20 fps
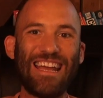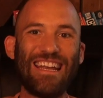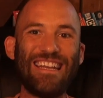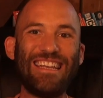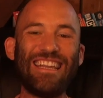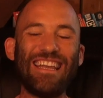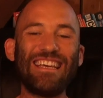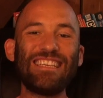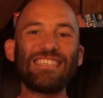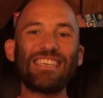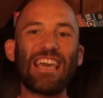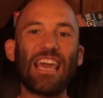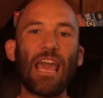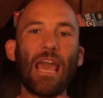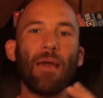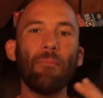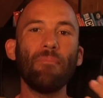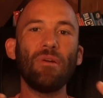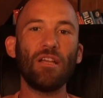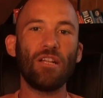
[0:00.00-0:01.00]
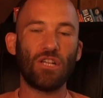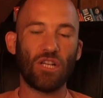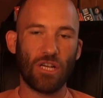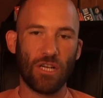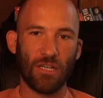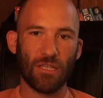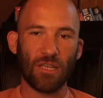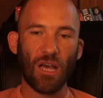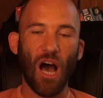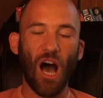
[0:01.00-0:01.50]
disk
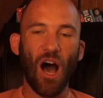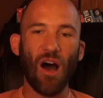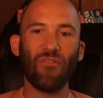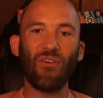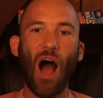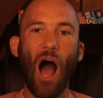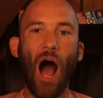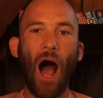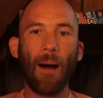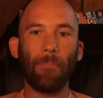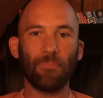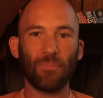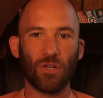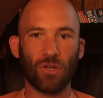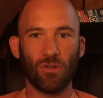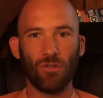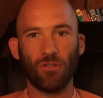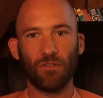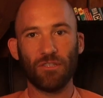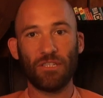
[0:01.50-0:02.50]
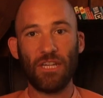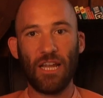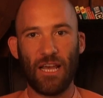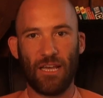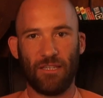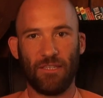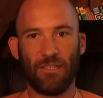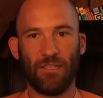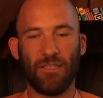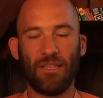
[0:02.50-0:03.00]
images of optical
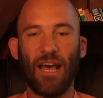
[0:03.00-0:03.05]
discs.